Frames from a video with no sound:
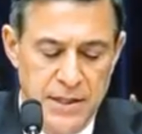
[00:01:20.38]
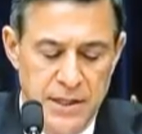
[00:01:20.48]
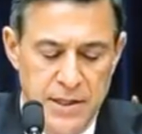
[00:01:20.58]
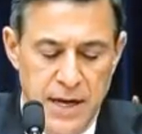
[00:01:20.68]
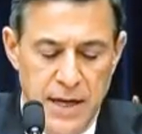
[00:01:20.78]

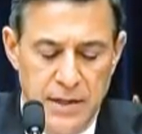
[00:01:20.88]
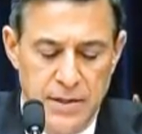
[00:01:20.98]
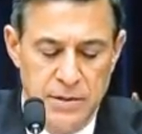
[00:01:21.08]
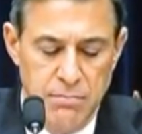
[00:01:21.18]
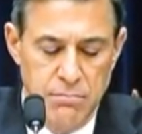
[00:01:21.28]

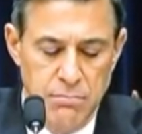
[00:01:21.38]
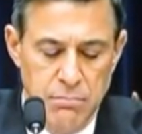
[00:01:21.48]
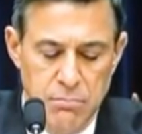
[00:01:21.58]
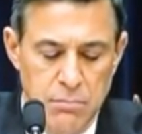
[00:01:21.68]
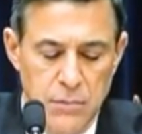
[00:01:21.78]
attacks,
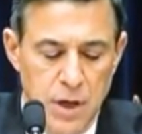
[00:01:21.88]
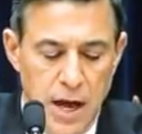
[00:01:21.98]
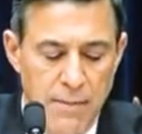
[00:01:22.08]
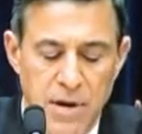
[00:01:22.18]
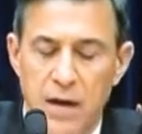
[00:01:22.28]

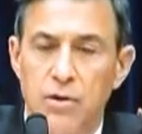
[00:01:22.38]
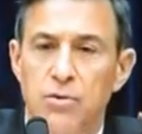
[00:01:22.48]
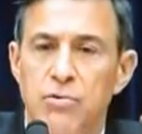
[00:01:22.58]
I'm not going to